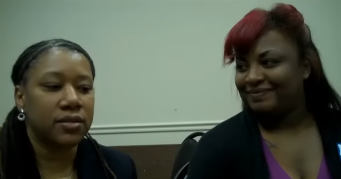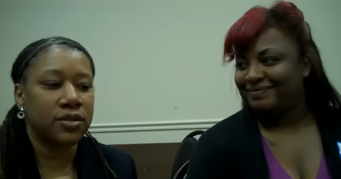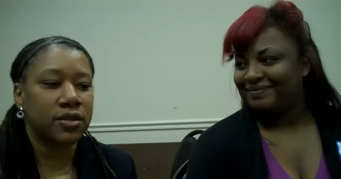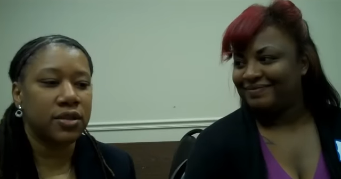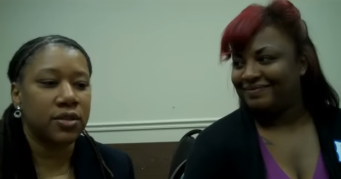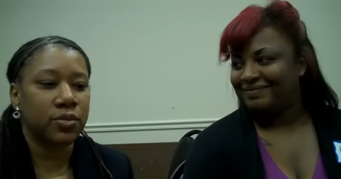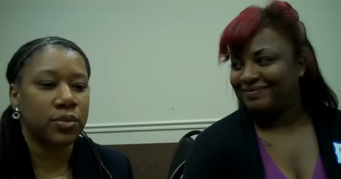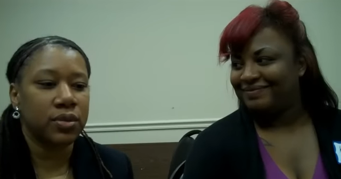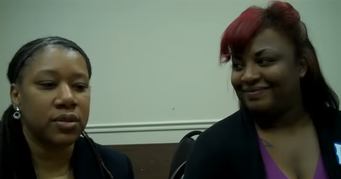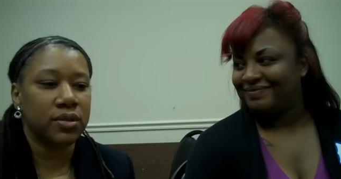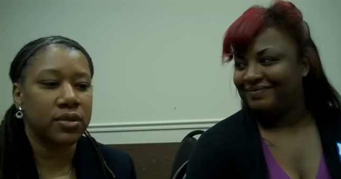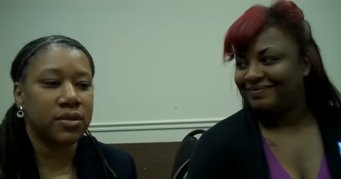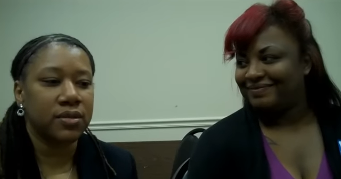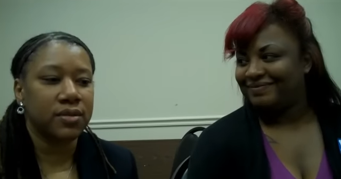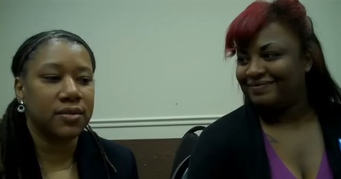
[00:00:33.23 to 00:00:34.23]
Speaker 1: And she
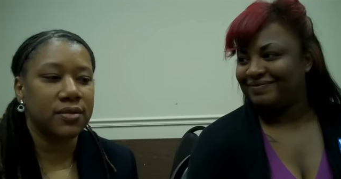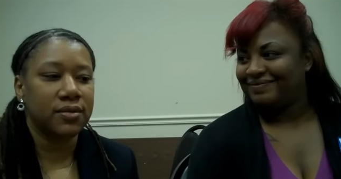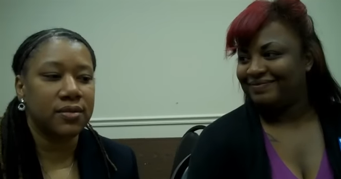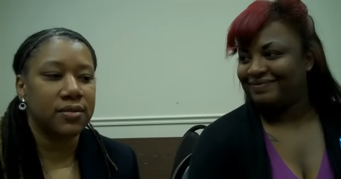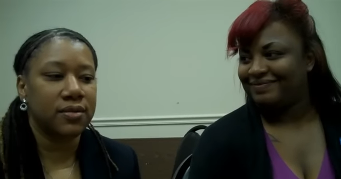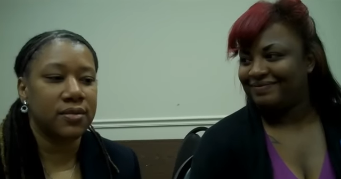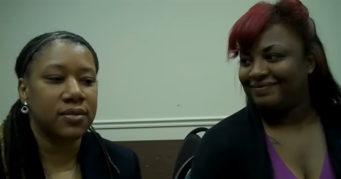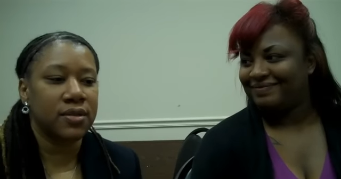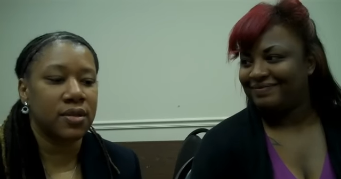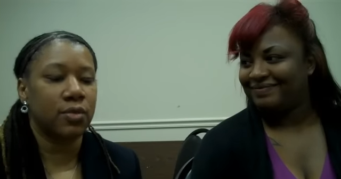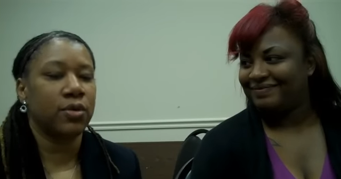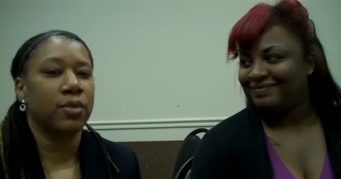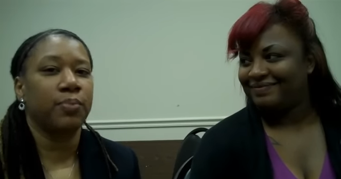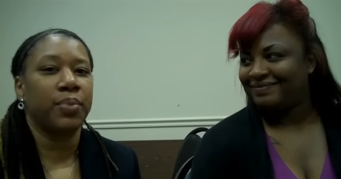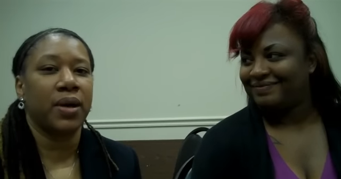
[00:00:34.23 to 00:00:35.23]
was so
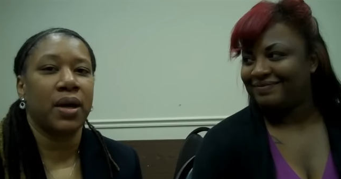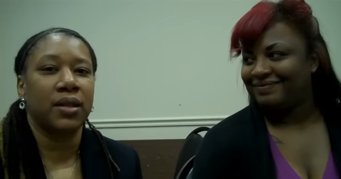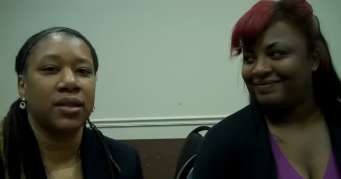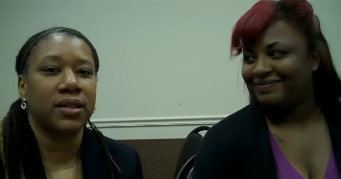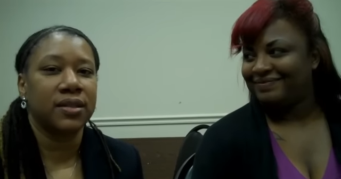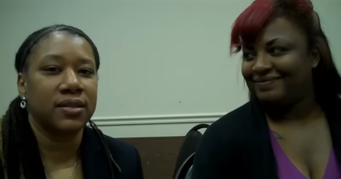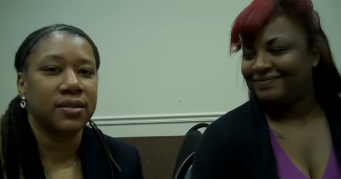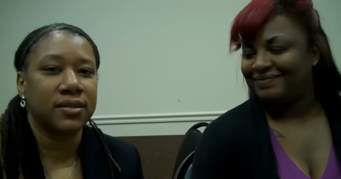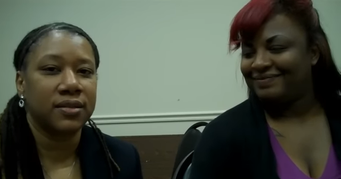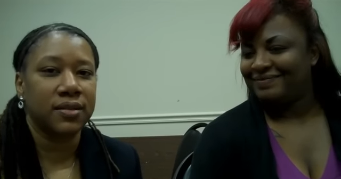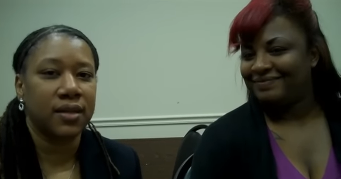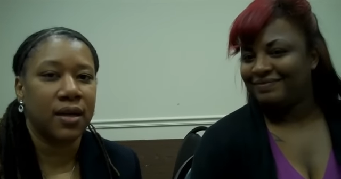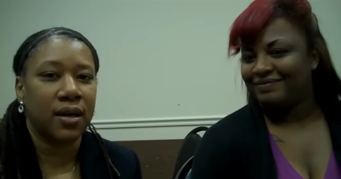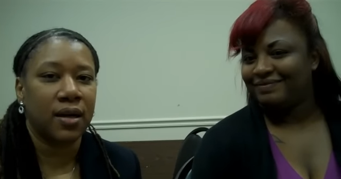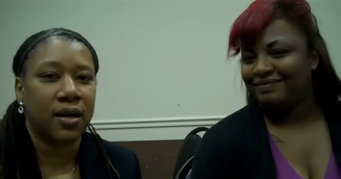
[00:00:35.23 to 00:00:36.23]
compelling
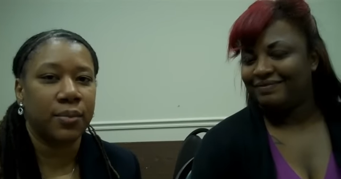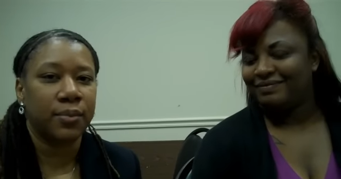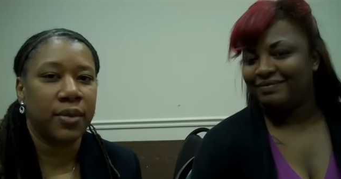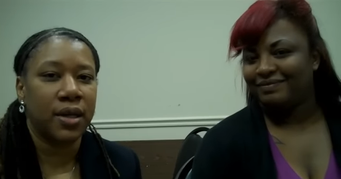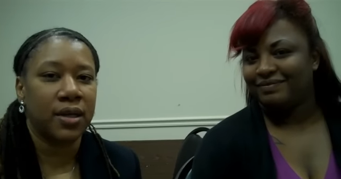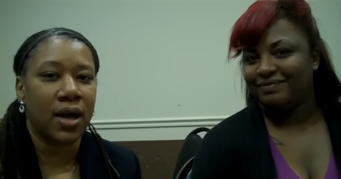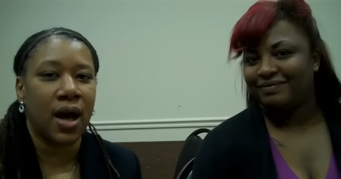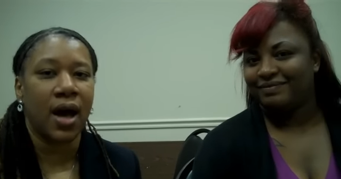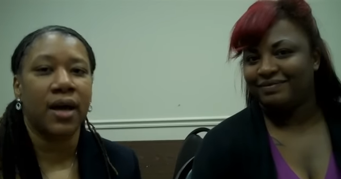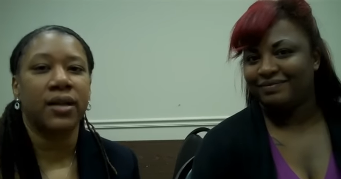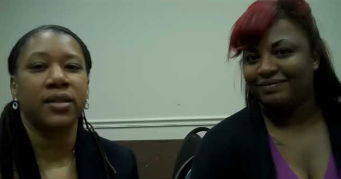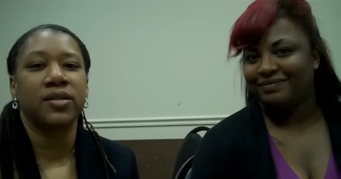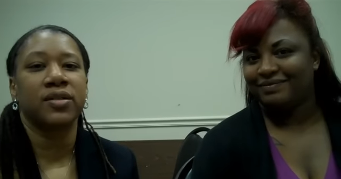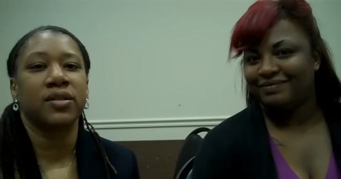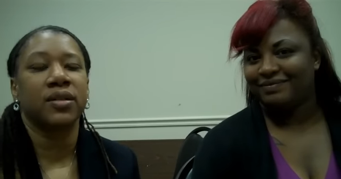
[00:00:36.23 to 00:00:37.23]
um, and
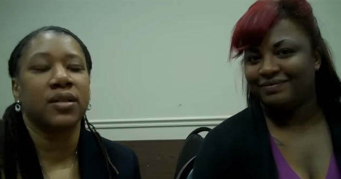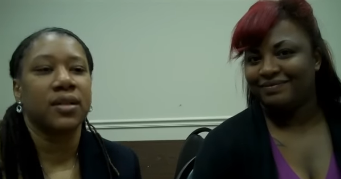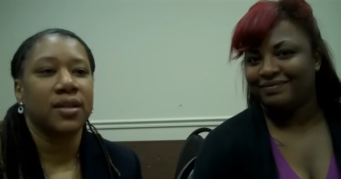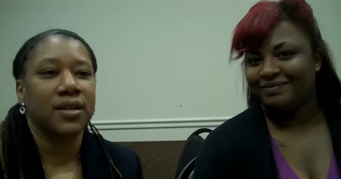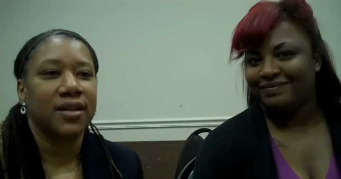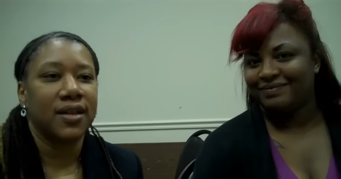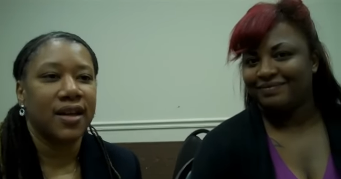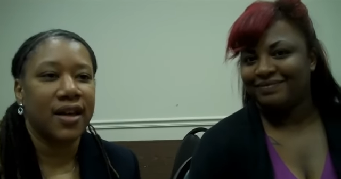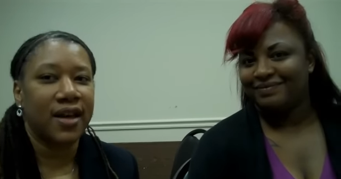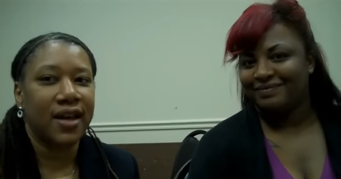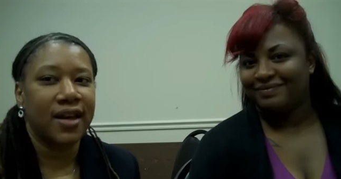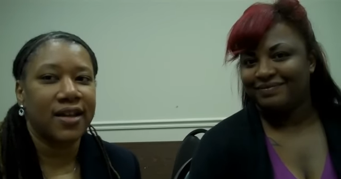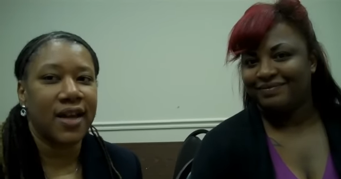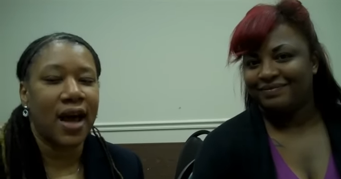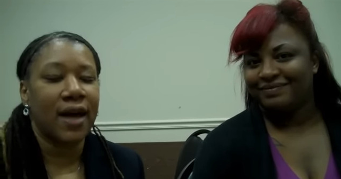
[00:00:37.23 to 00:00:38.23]
honest.
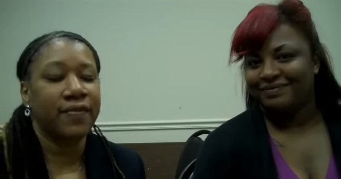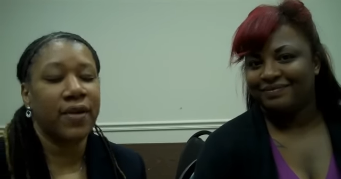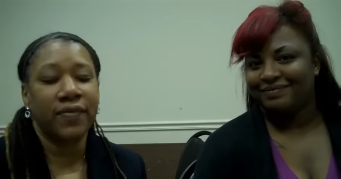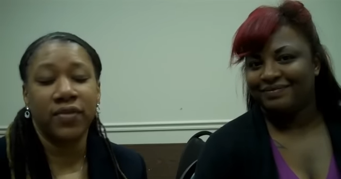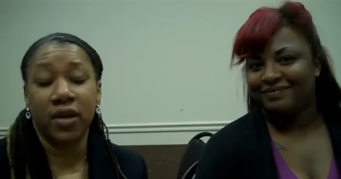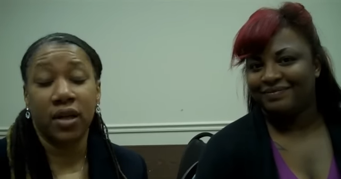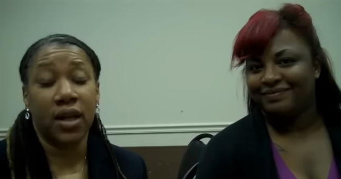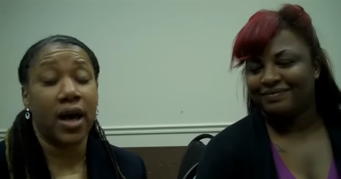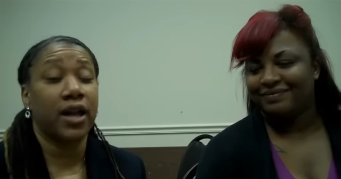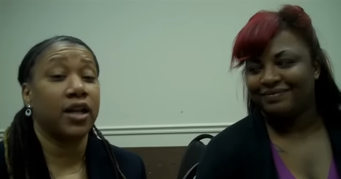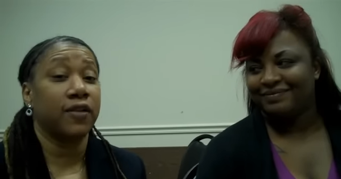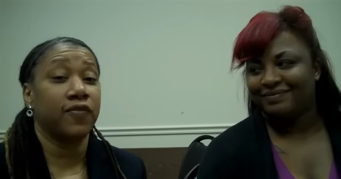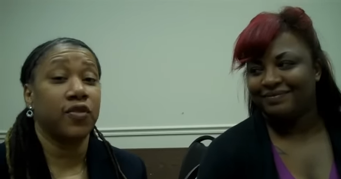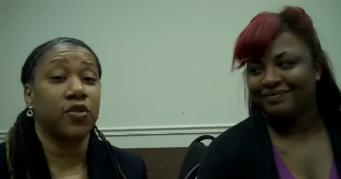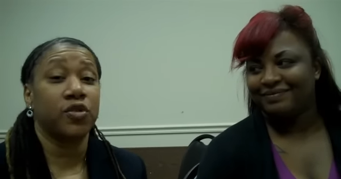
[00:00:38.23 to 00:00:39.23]
And I've, I've, done a lot of
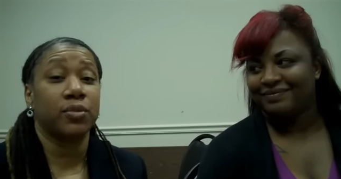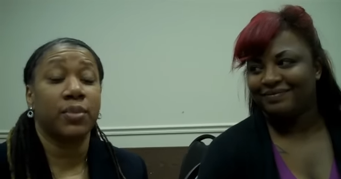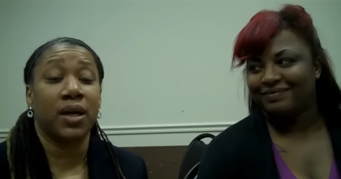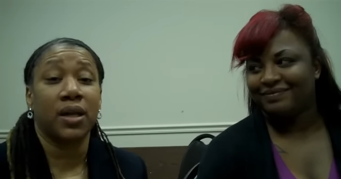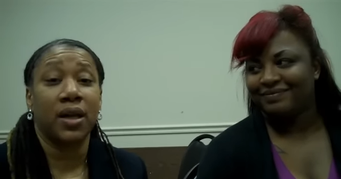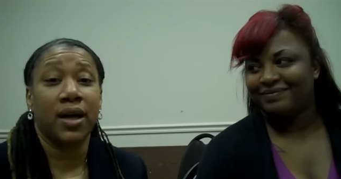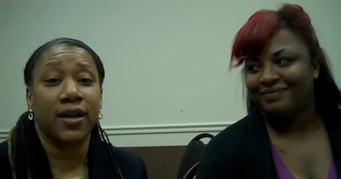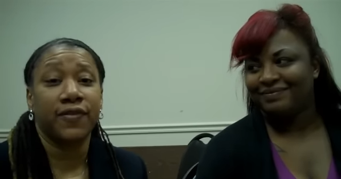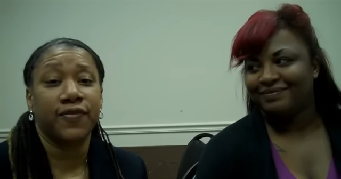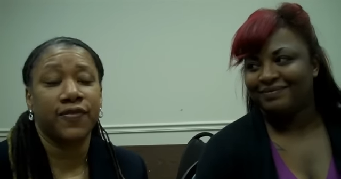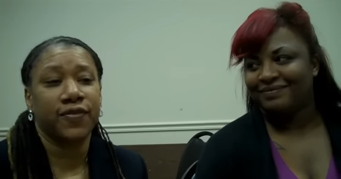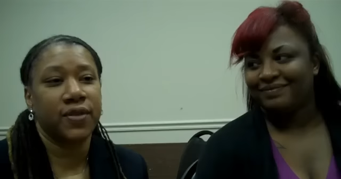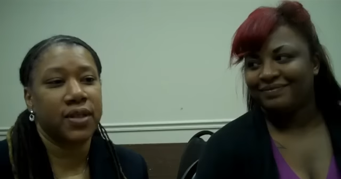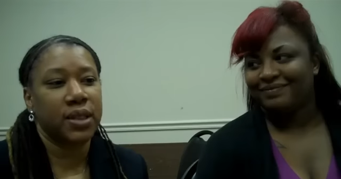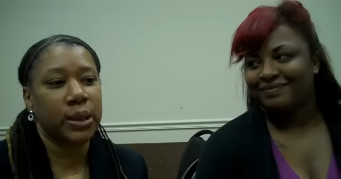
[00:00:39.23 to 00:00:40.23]
interviews in my
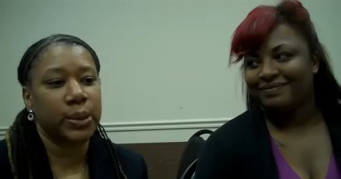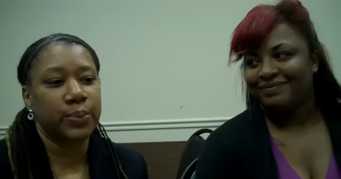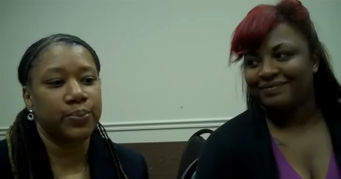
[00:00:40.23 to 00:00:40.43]
life. Uh,